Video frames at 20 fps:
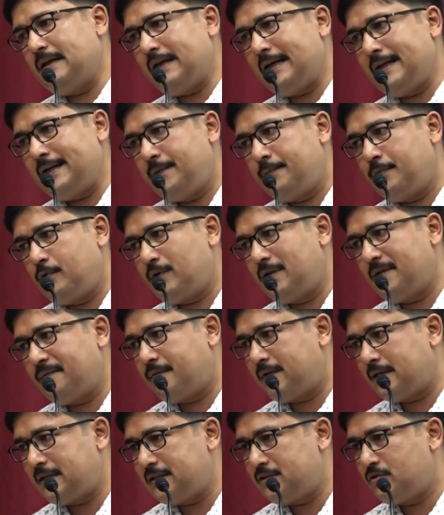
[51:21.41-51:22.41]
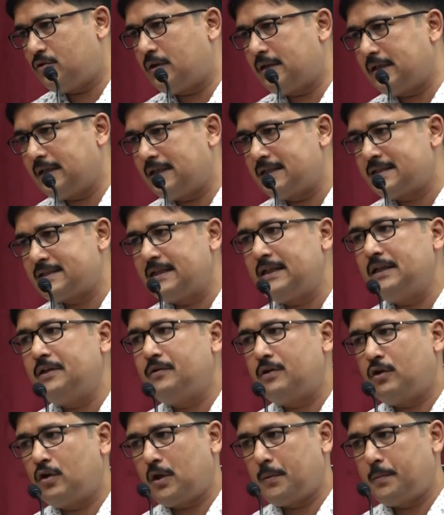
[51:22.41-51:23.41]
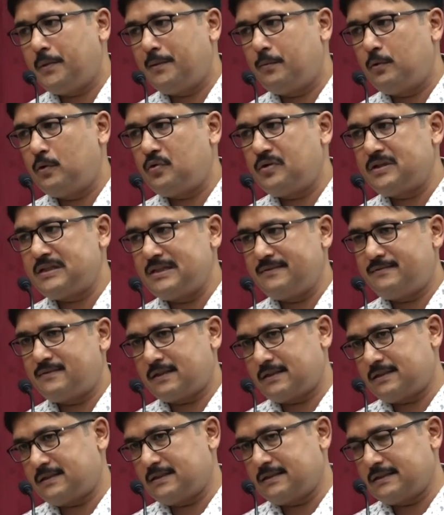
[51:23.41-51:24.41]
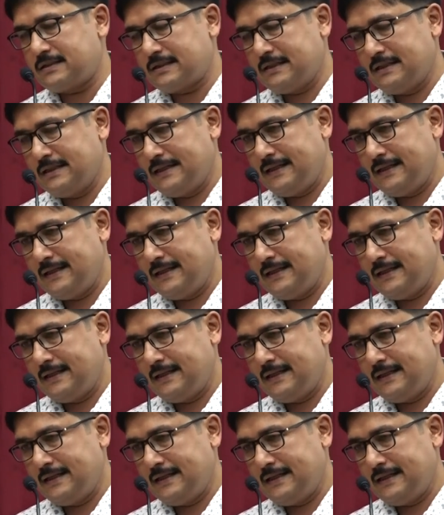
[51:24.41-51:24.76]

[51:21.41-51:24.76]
and if your effort is not there, still you will not be able to achieve success.